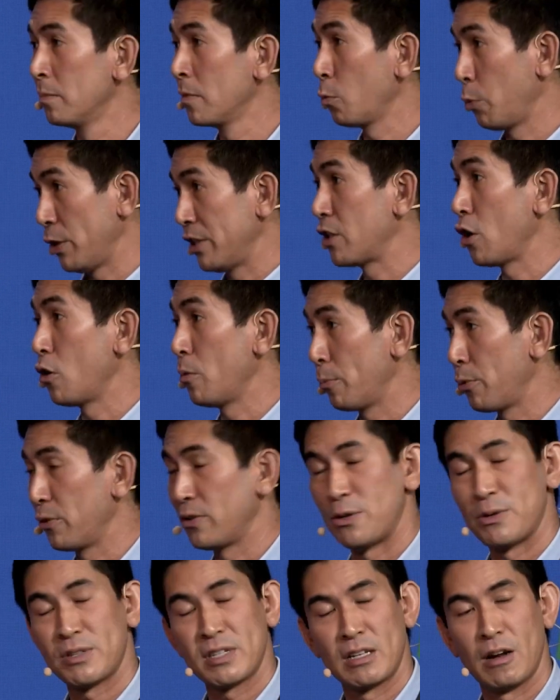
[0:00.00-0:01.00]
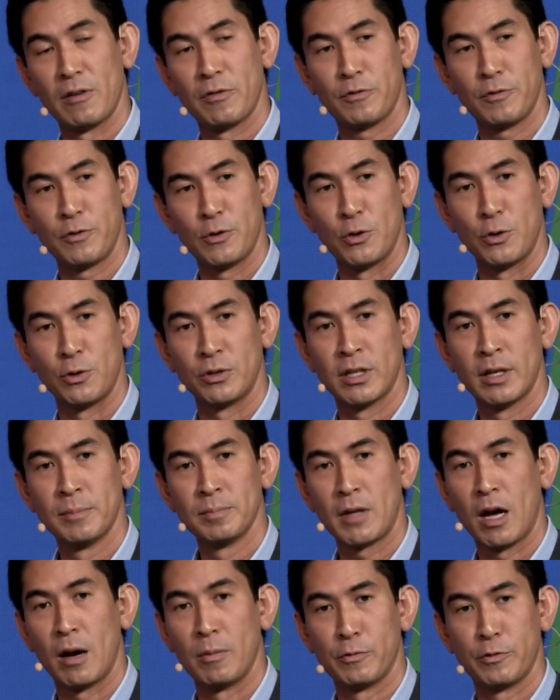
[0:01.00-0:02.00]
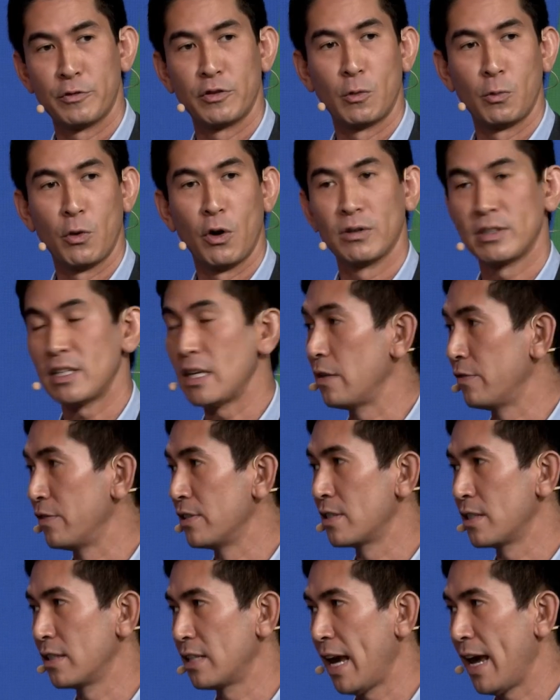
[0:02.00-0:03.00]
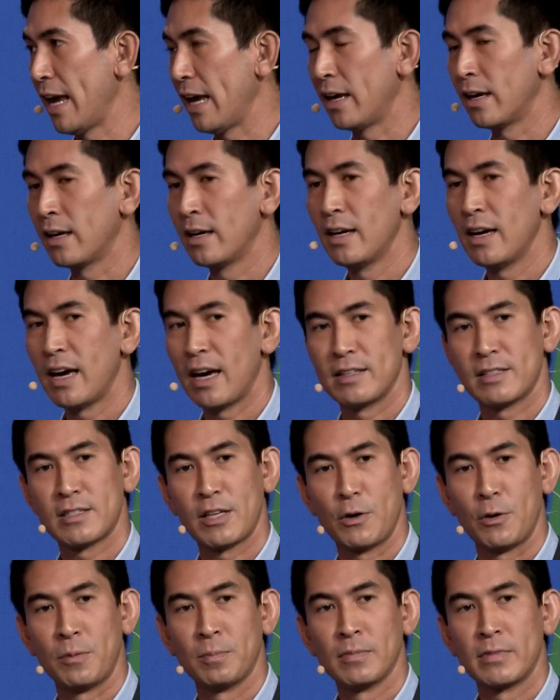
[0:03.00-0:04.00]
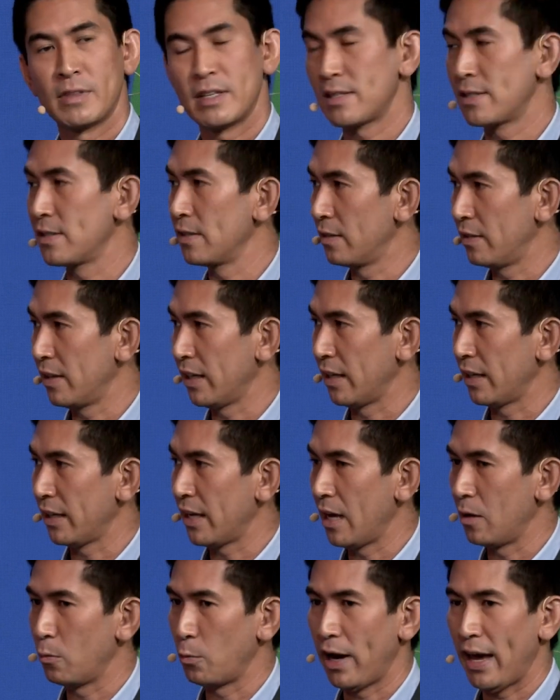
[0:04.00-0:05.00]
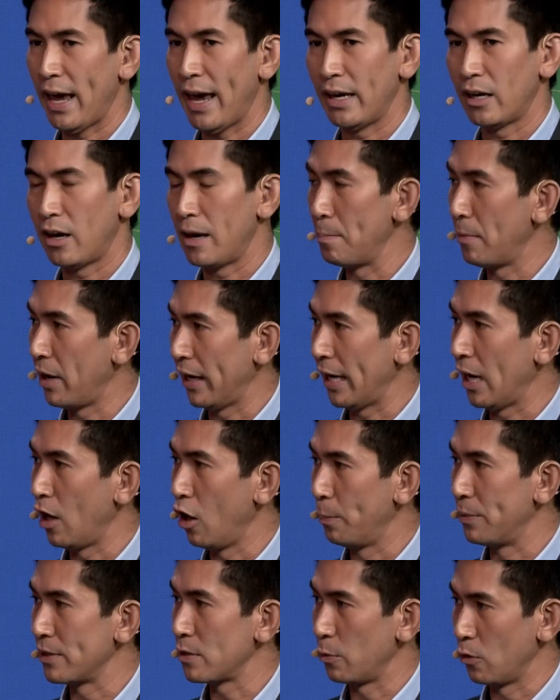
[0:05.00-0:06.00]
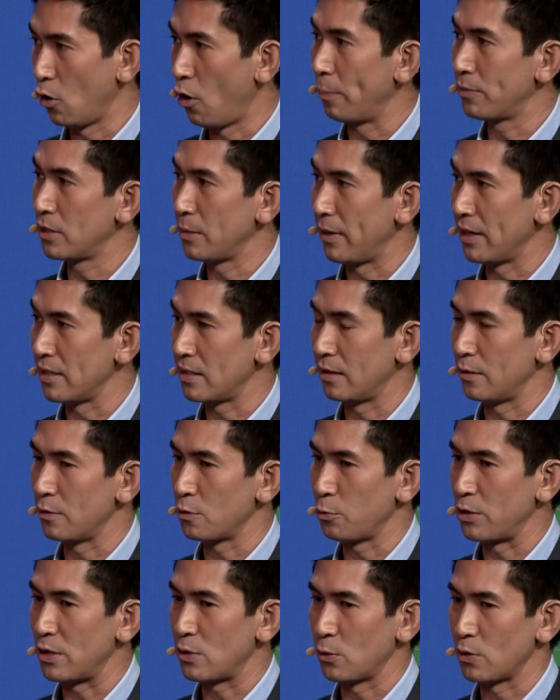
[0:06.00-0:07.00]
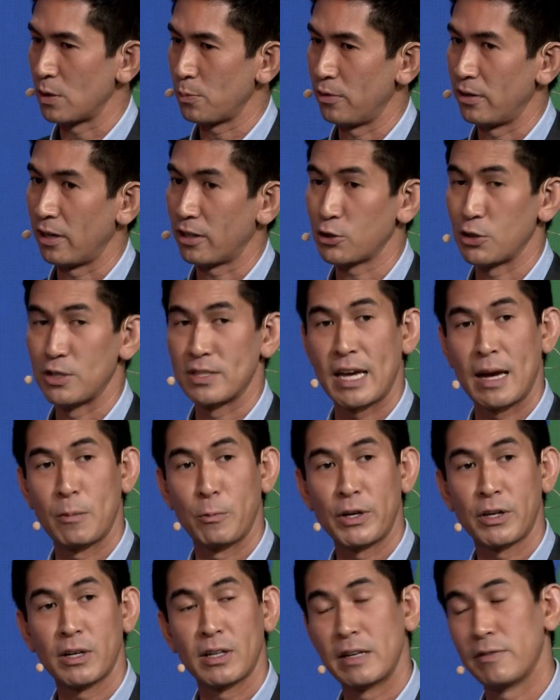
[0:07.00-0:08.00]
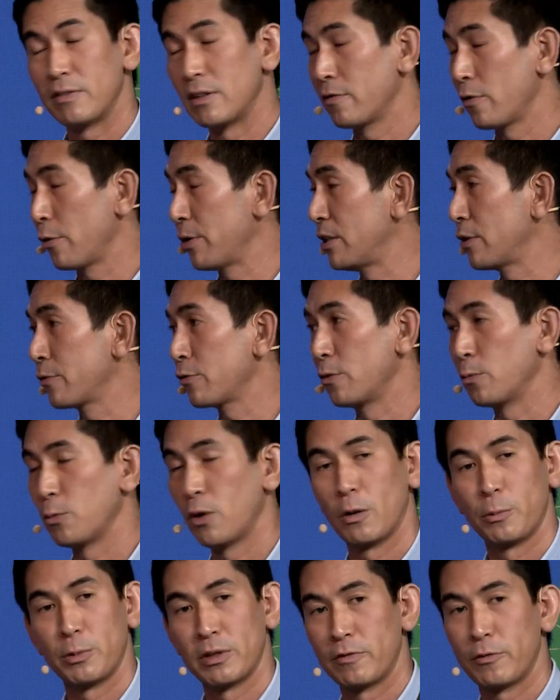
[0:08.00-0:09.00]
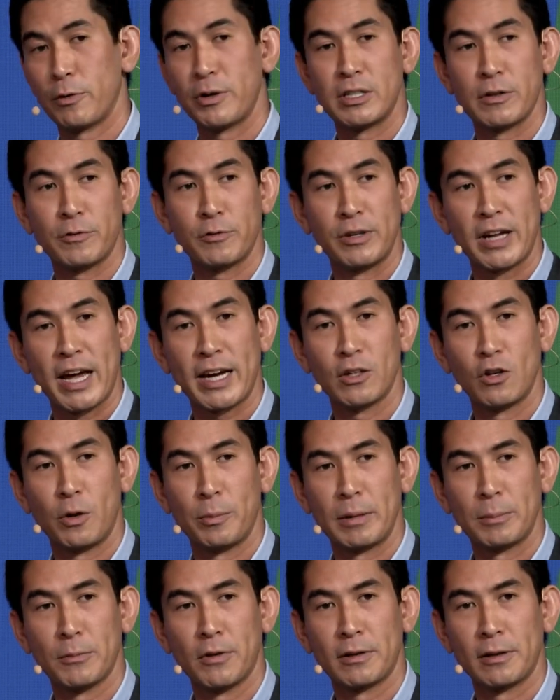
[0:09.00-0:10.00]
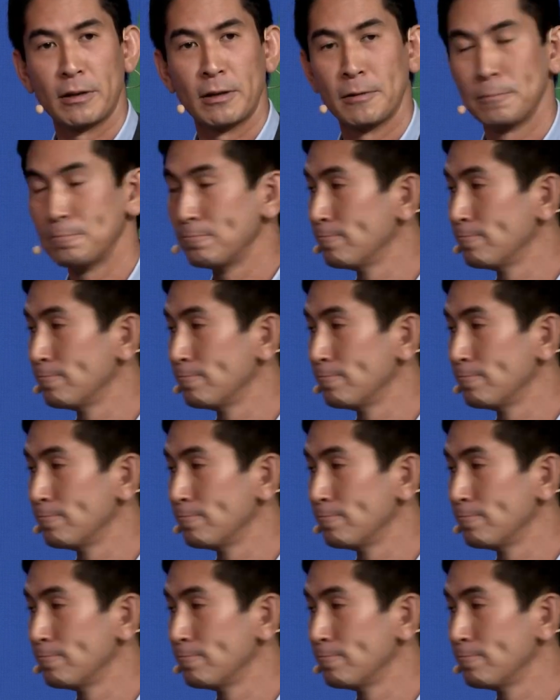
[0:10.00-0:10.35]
We don't produce enough food for the world even today. And so this is a thing, again, where AI might help us with optimizing those resource productions, and we could live in a very different world with a very different economic model.